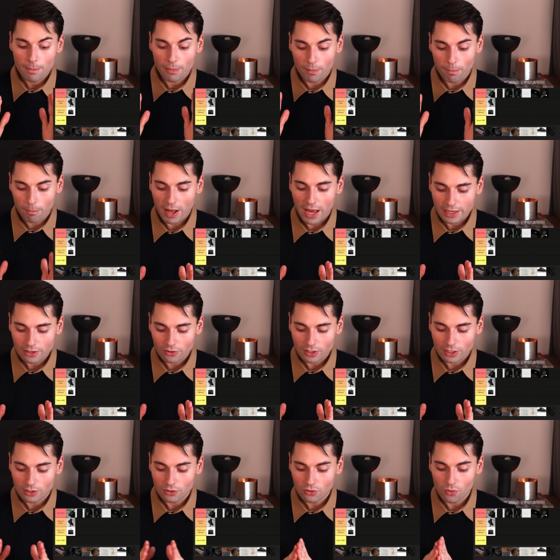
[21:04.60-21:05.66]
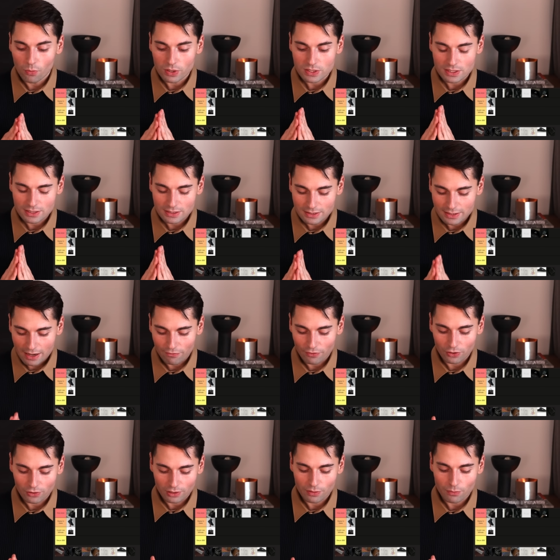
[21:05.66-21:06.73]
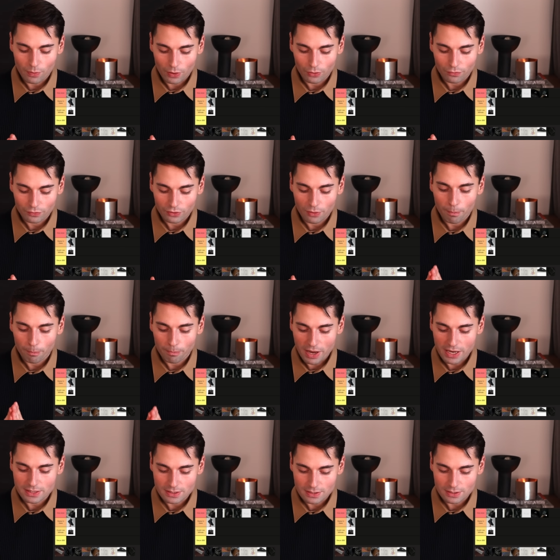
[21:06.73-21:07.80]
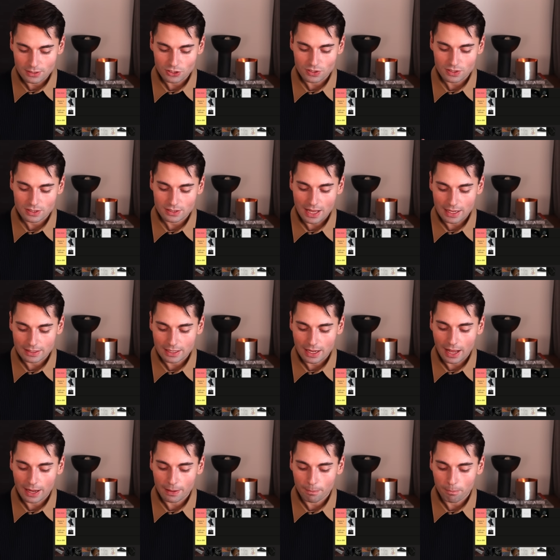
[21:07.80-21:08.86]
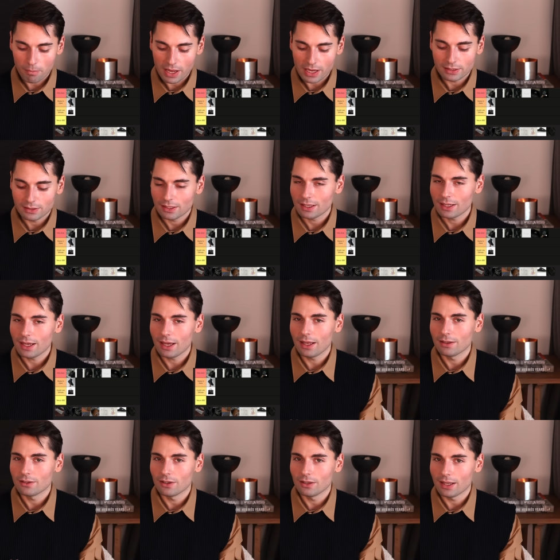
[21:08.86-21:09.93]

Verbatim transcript: but buying a Kindle was definitely one of the best decisions that I made in the